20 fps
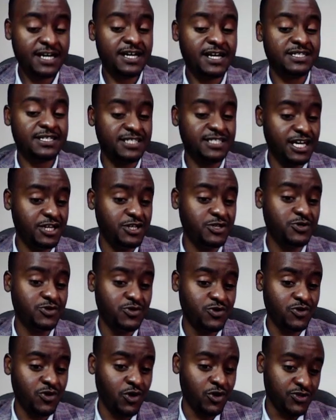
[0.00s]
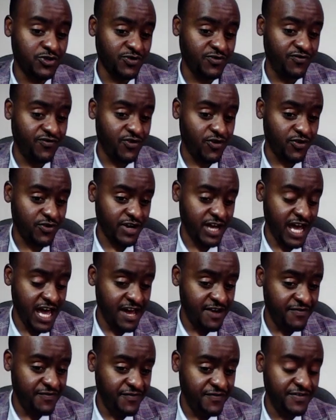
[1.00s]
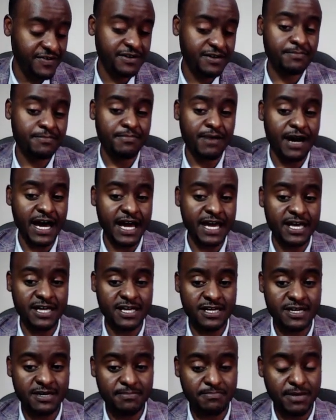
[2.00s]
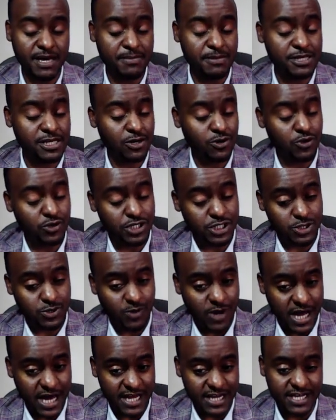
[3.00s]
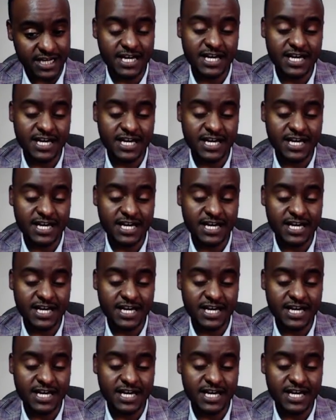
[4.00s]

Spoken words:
Then you go to for f by maybe the code is 1,